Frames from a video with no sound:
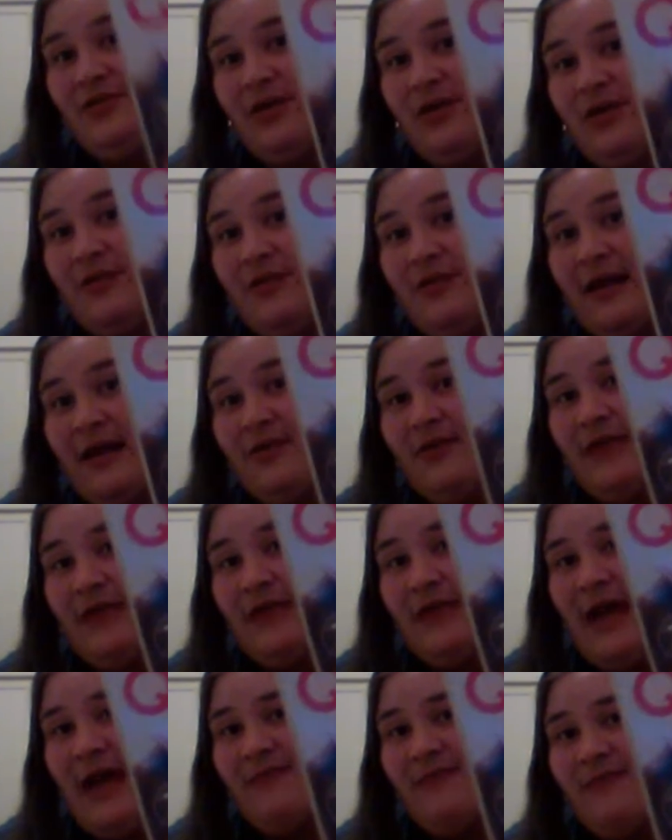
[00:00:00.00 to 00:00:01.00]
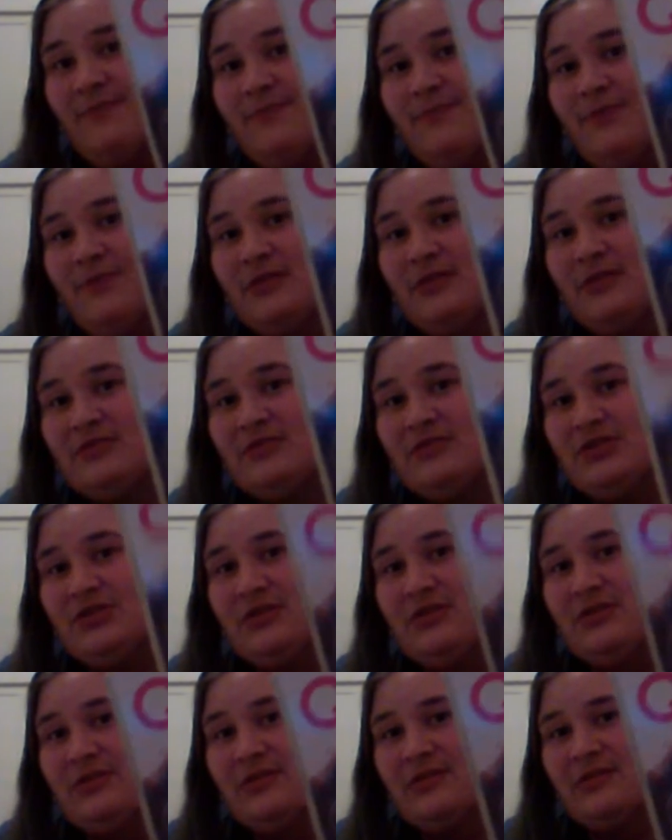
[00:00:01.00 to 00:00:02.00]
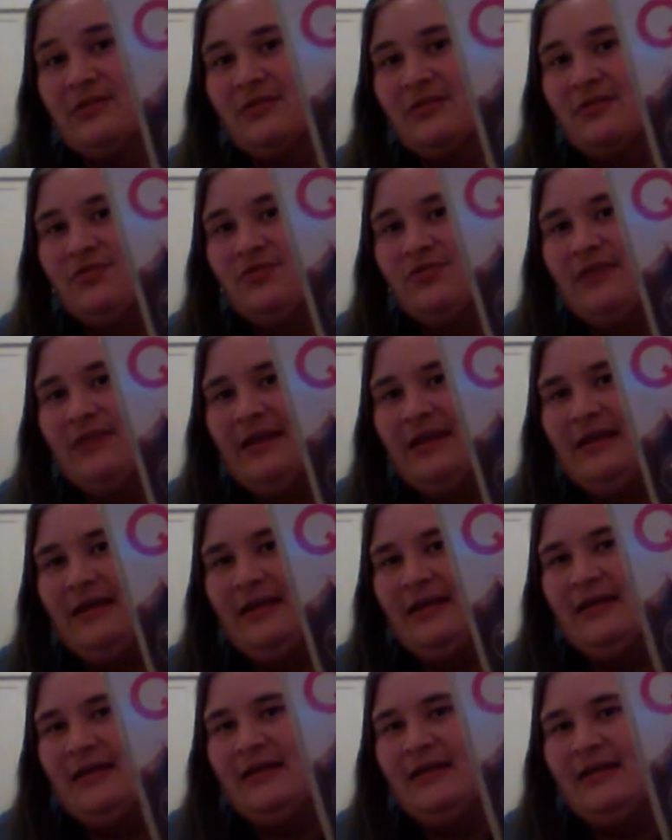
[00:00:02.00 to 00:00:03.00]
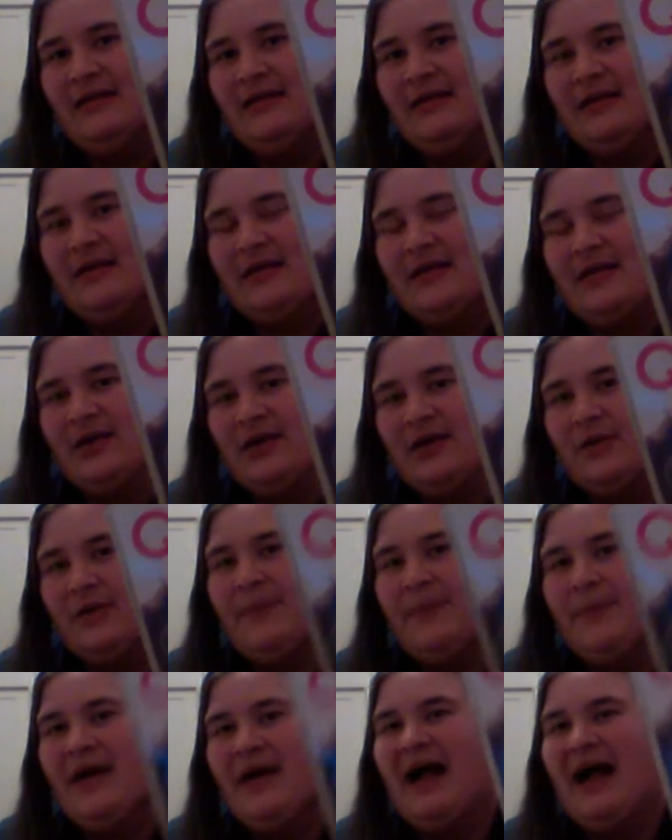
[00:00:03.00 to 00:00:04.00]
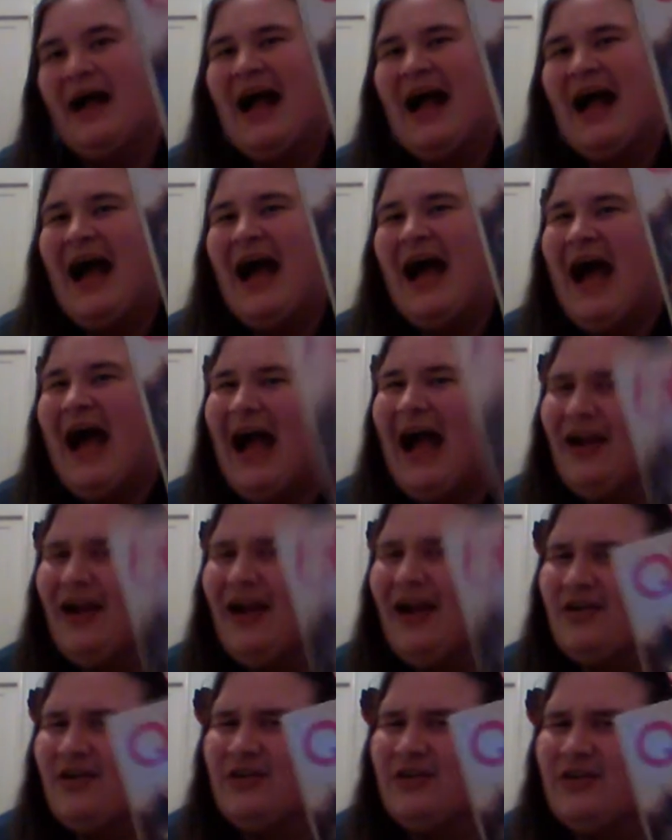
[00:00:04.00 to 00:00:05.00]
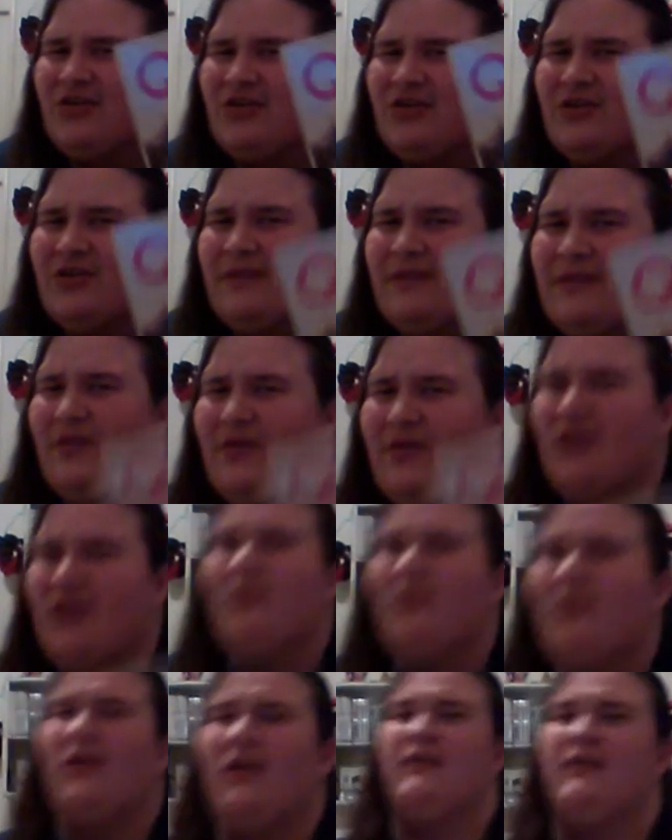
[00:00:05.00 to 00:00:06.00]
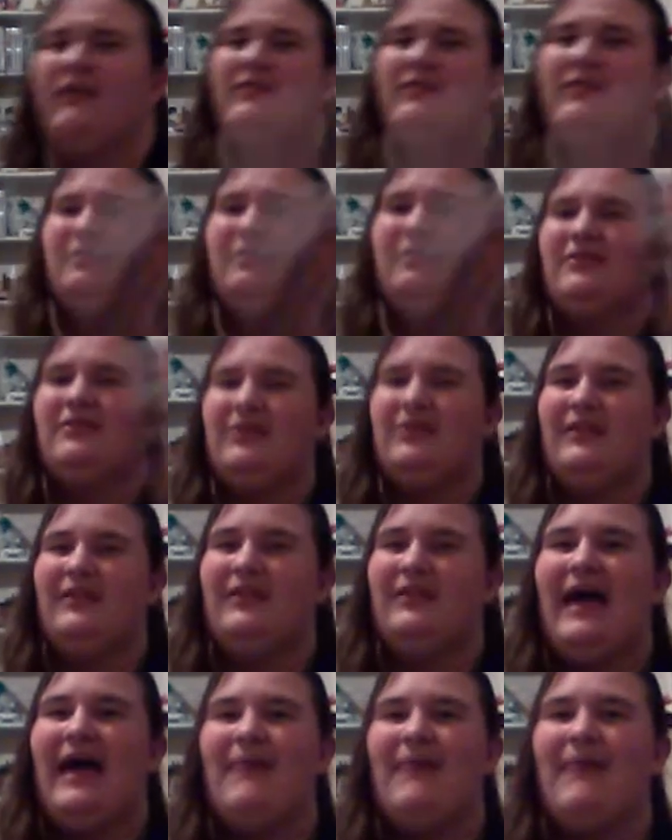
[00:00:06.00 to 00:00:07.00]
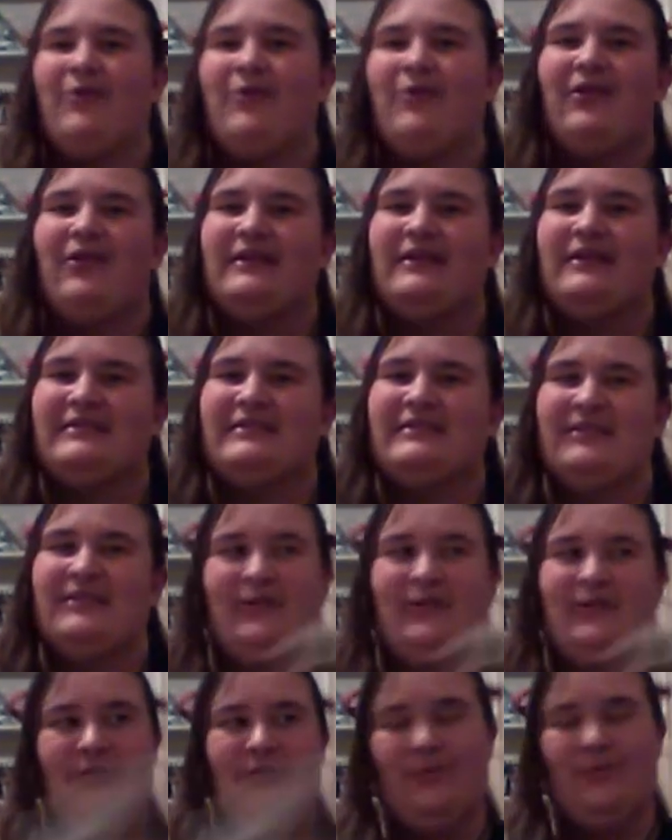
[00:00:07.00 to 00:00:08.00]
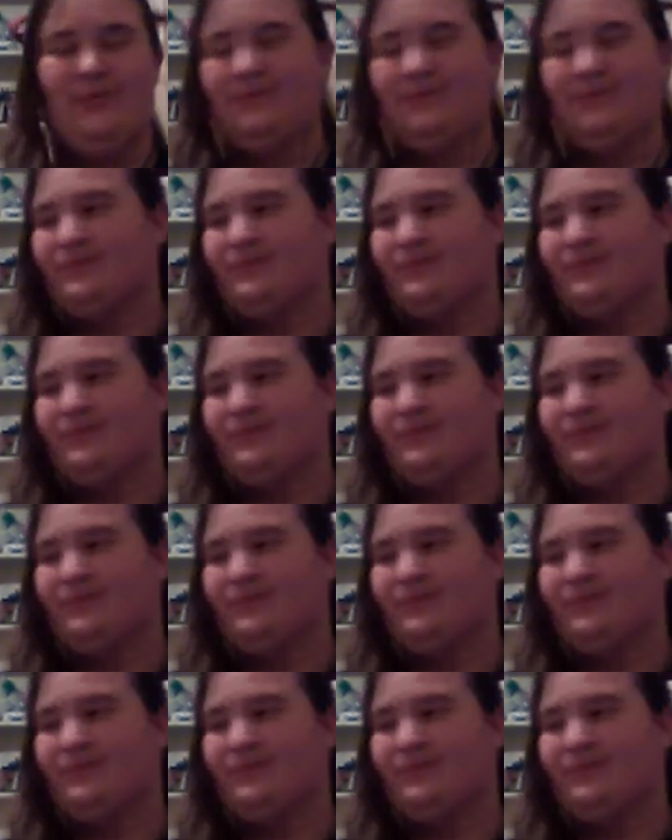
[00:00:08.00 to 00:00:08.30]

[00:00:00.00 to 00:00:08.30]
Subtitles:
know that I only have books 2 and 3 here, but I already turned in volume 1 to the library, so,